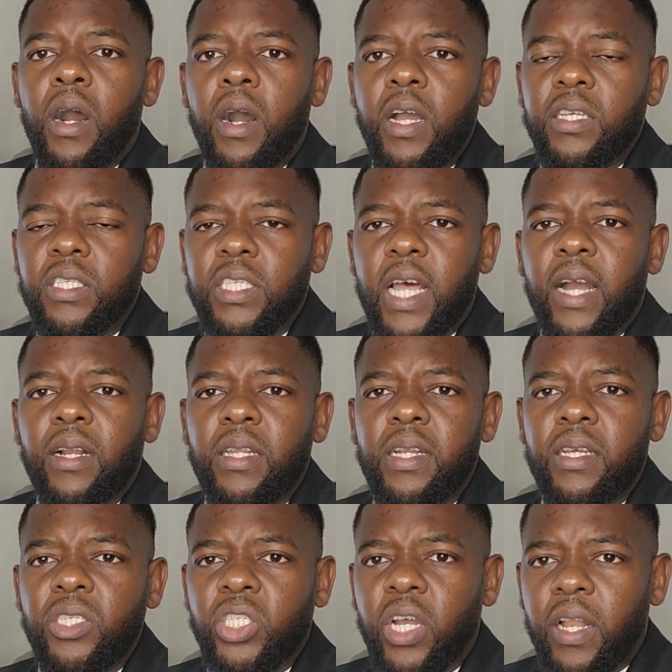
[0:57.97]
exactly
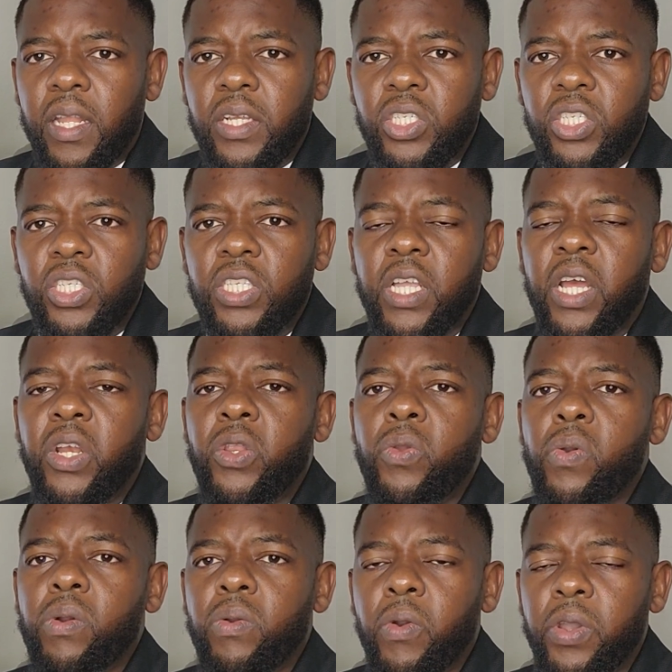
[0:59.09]
the challenges that
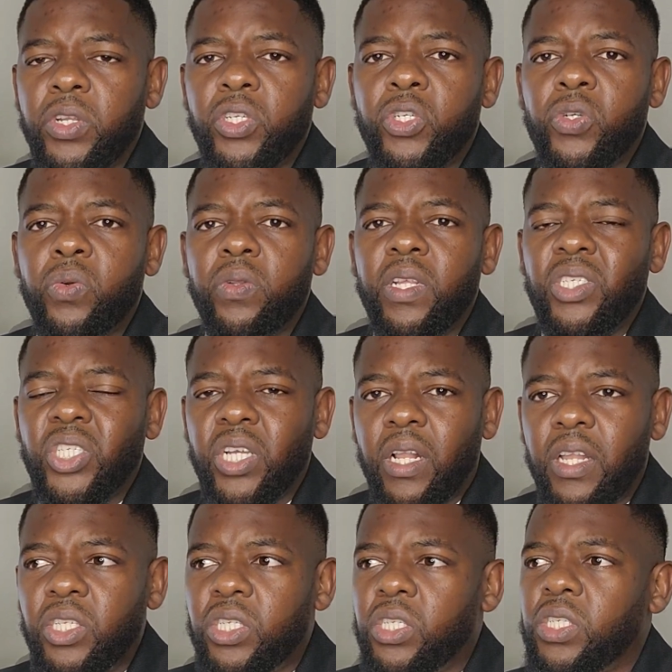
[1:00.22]
you are going through, the
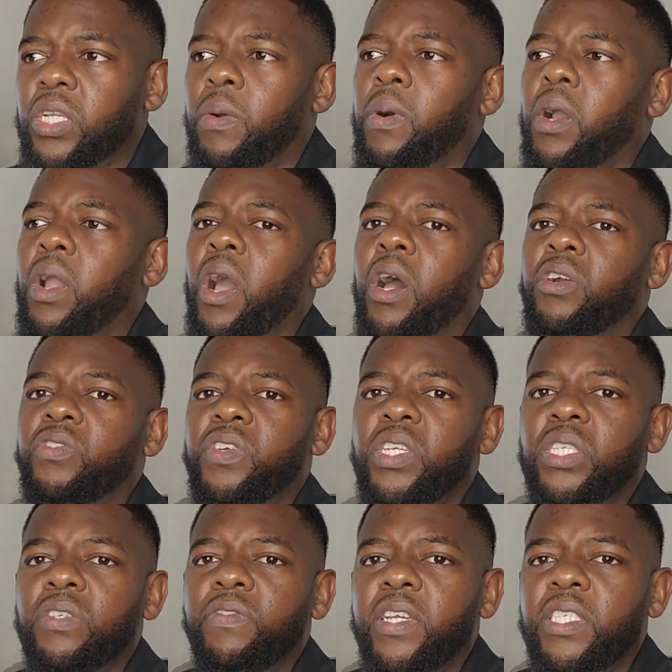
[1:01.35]
challenges our country
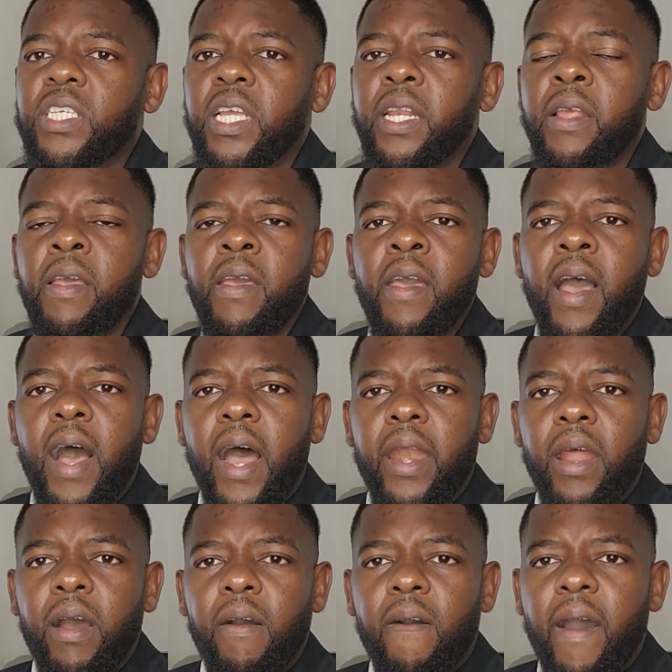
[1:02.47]
is facing. And
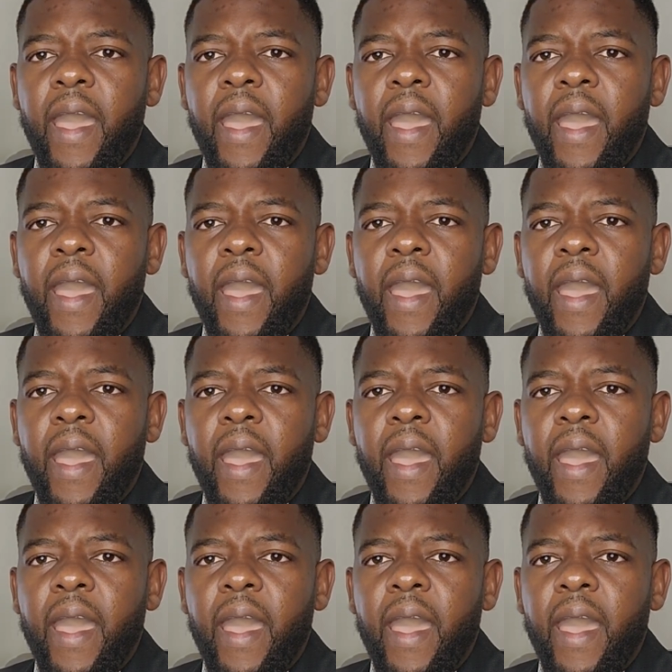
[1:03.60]
I